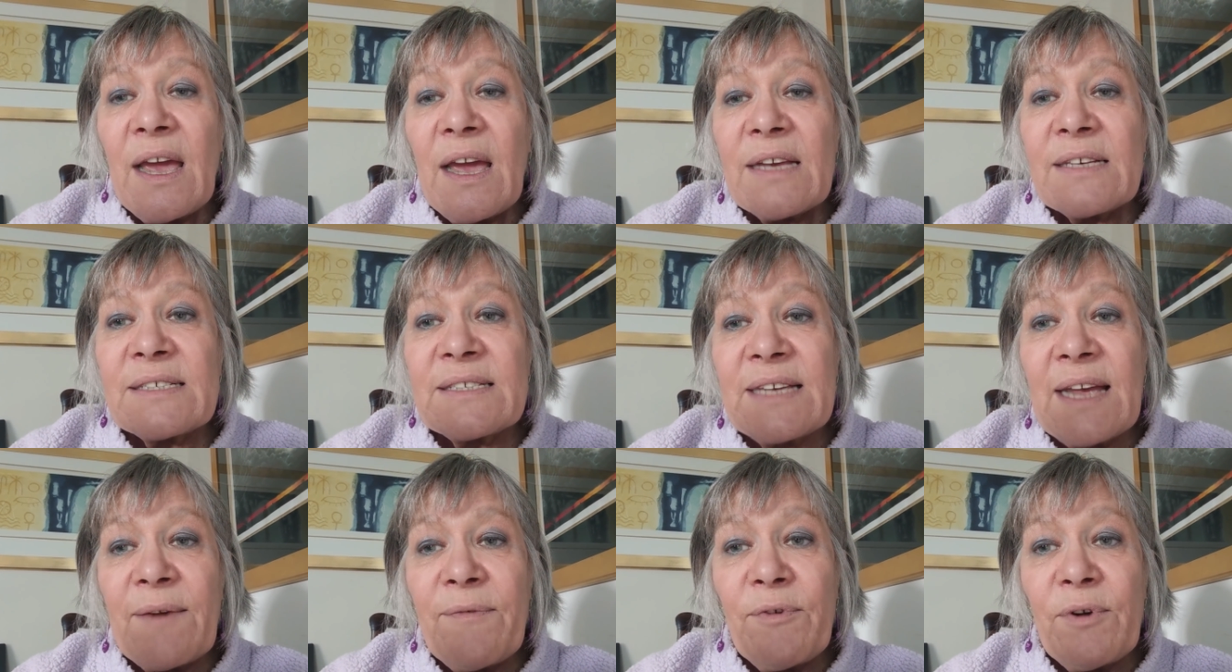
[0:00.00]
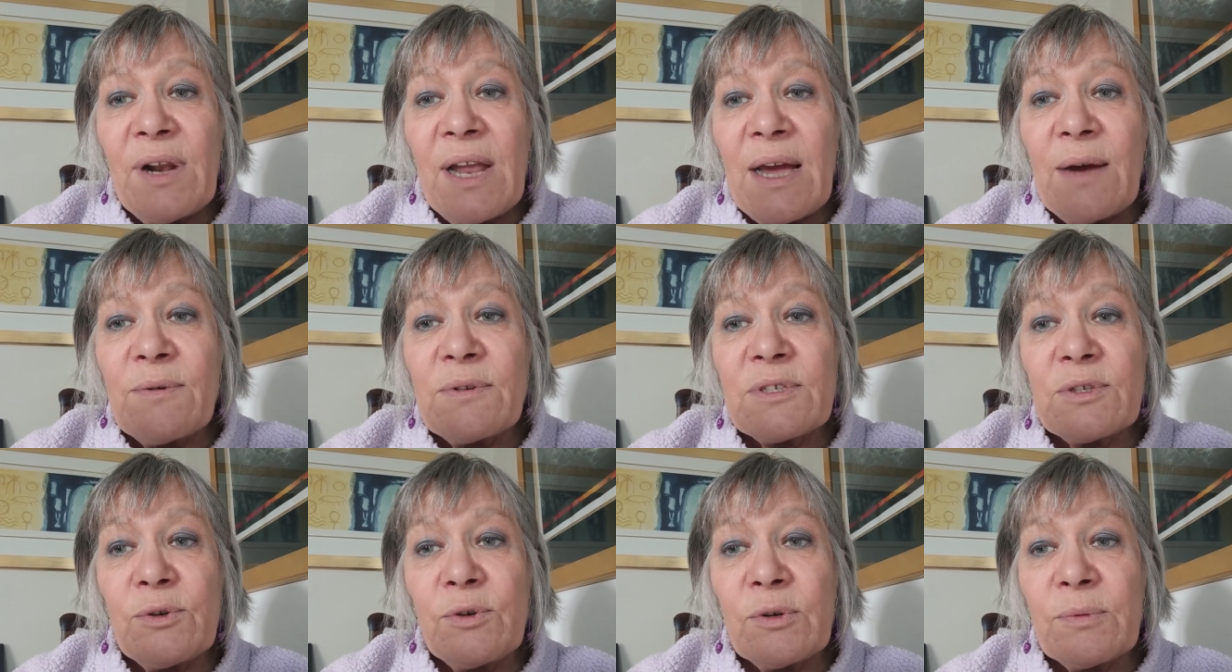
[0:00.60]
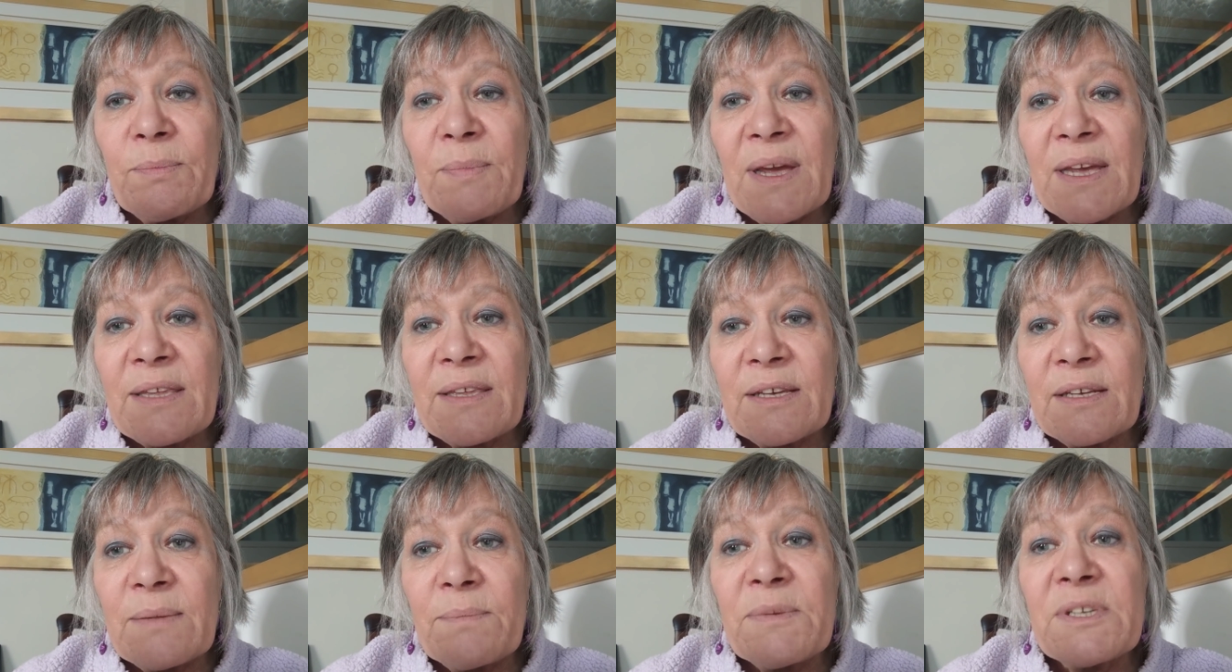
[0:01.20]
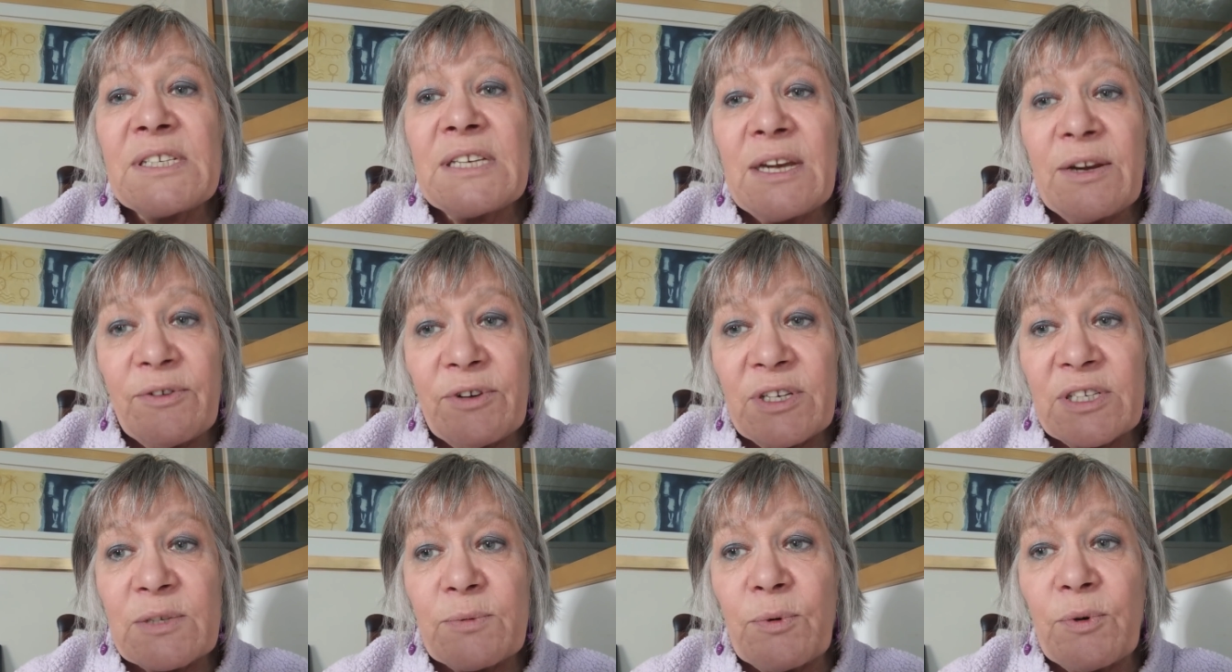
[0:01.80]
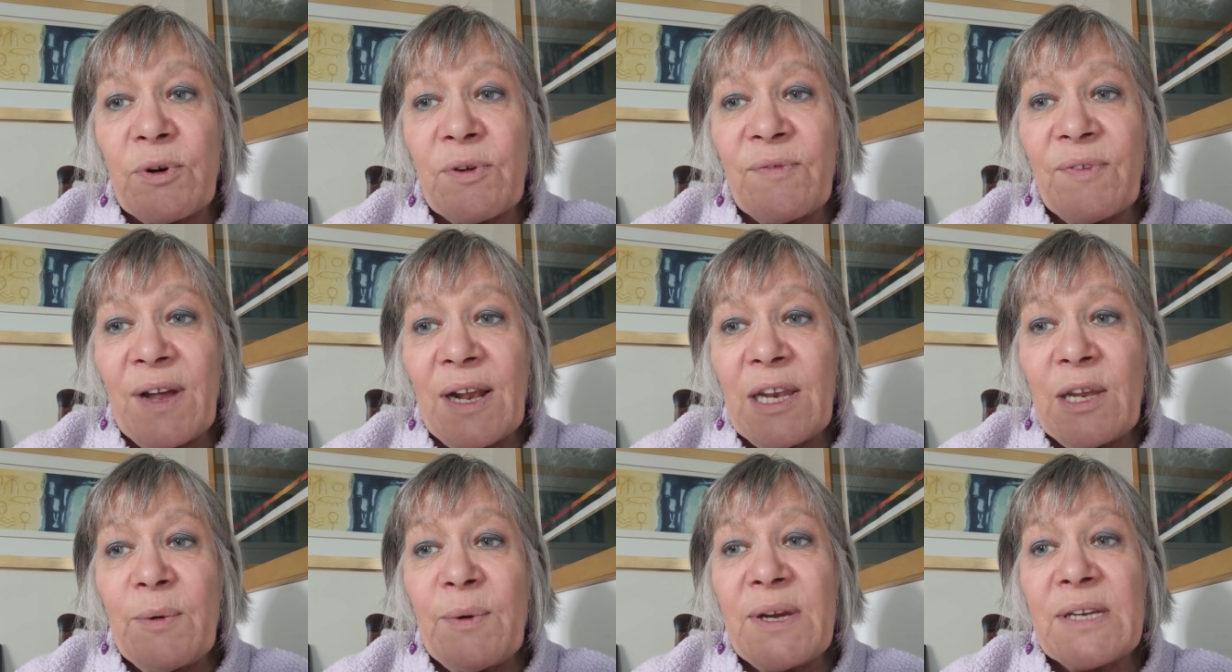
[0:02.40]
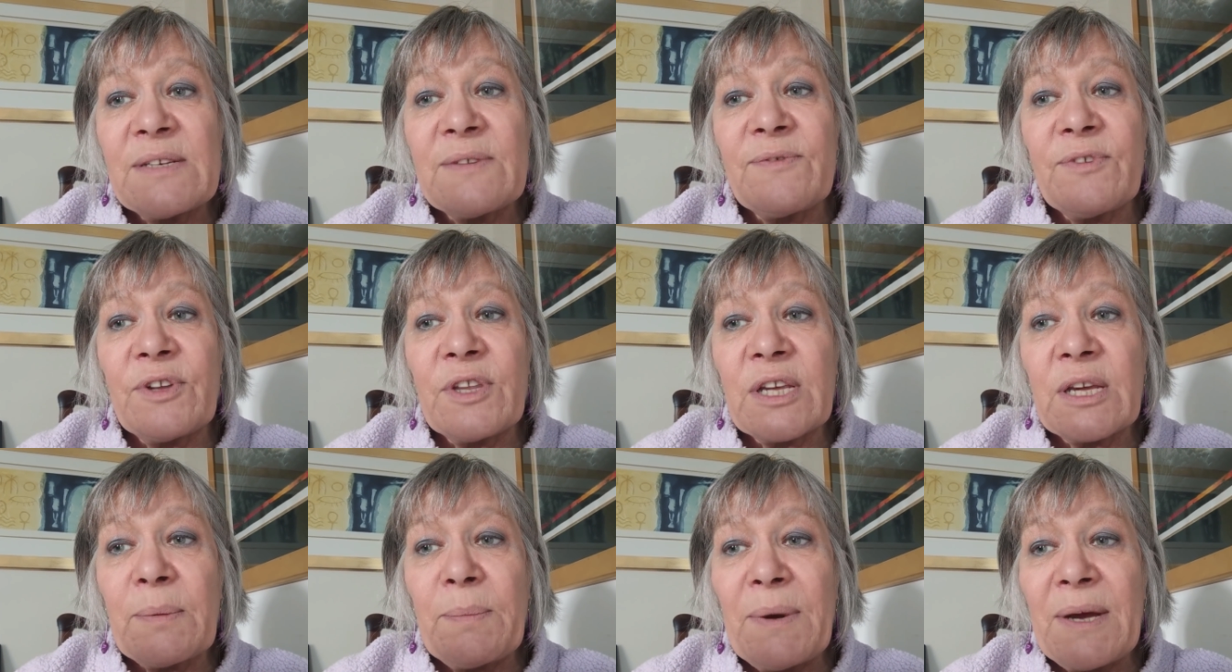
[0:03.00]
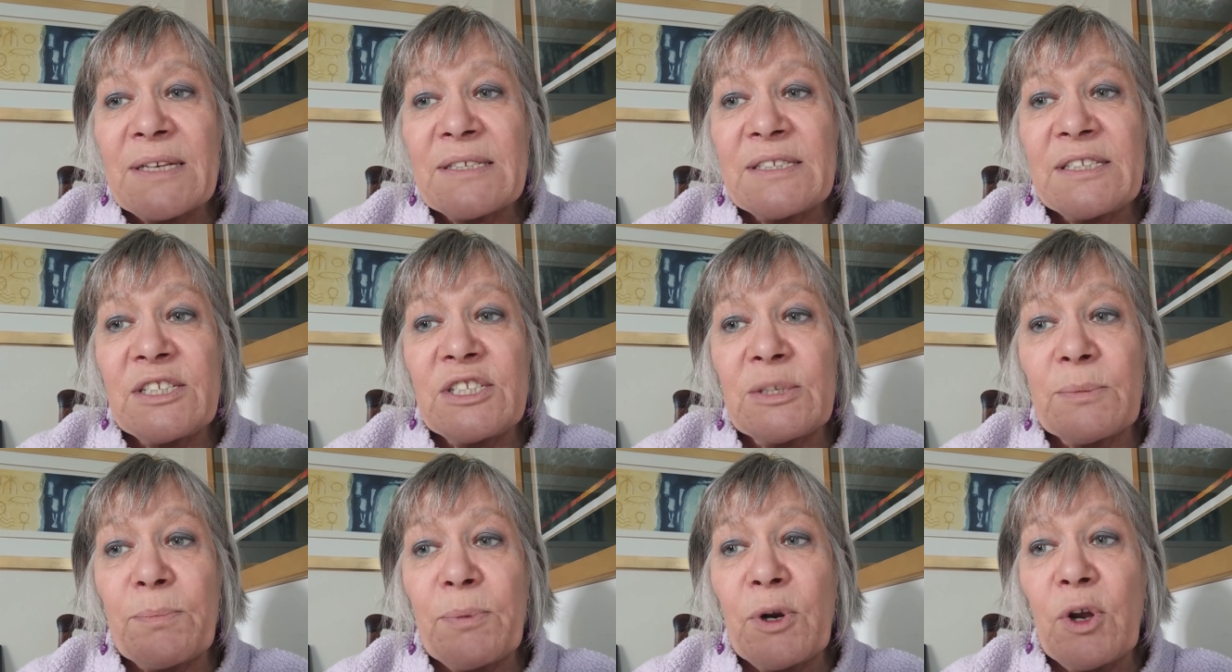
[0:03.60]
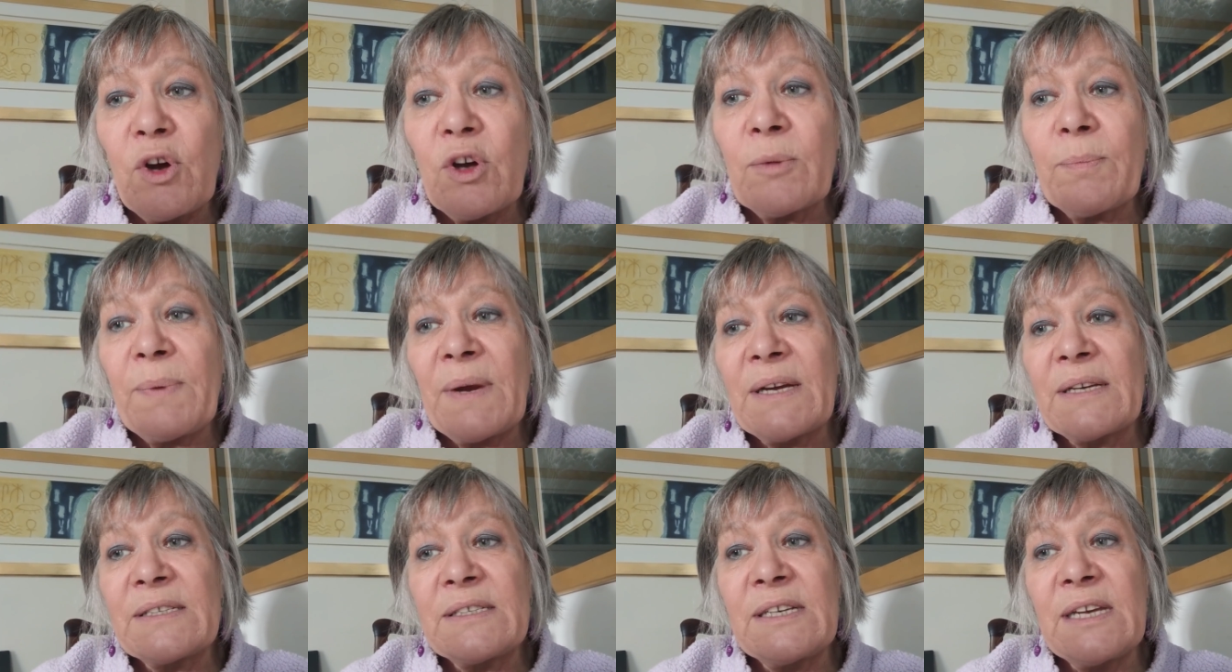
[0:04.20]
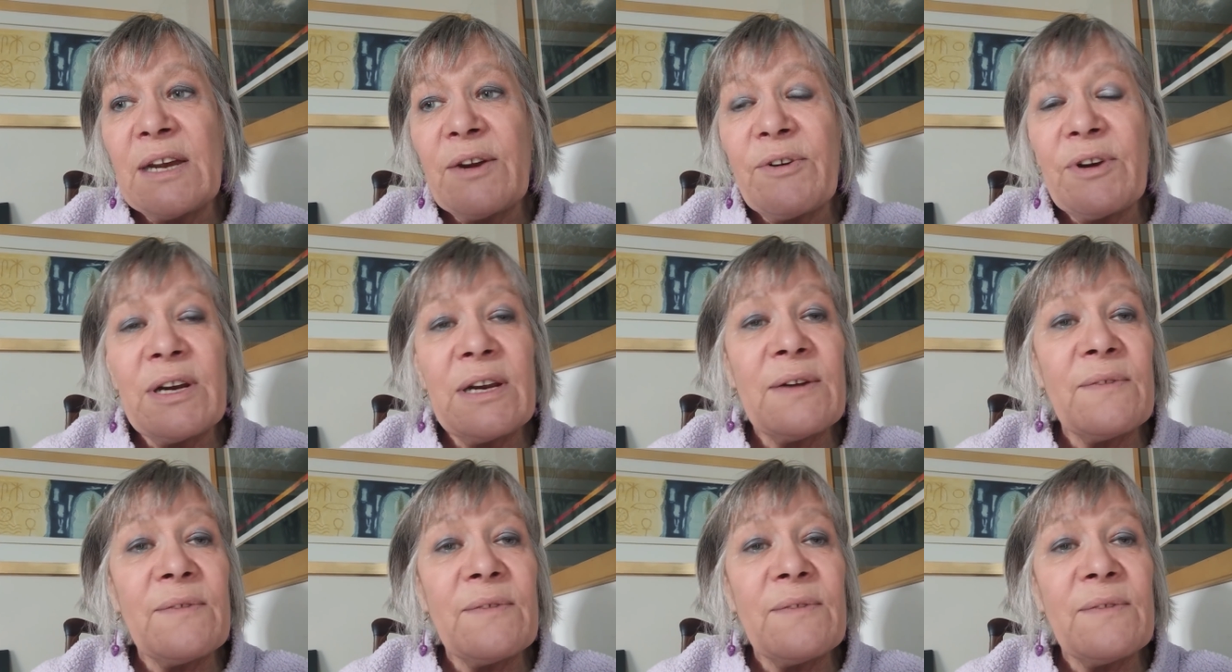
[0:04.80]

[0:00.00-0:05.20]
Several household materials were evaluated for the capacity to block bacterial